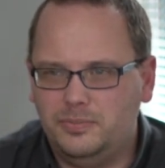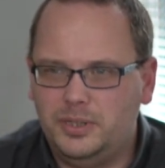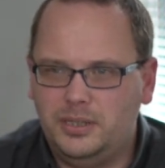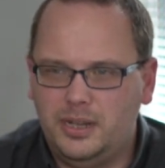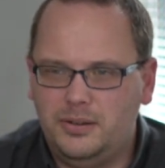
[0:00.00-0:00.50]

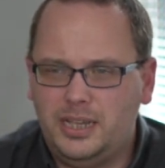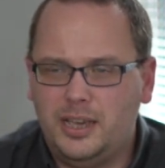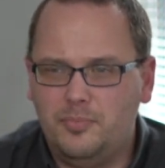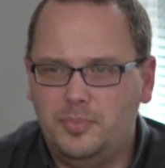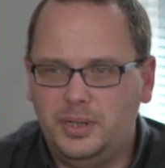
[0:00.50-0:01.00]
We're the only
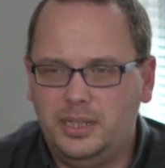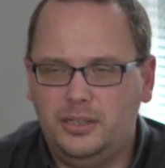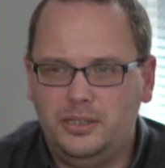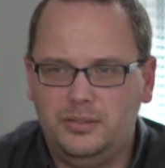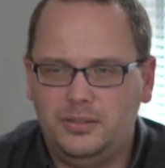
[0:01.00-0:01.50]
company in
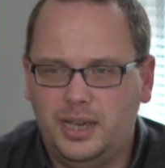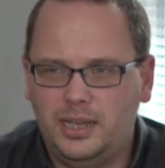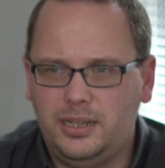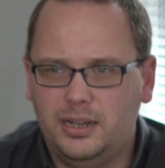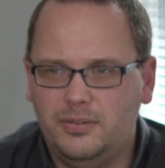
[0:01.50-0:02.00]
the
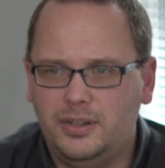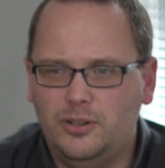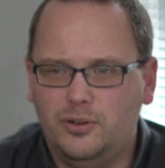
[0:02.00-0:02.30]
UK currently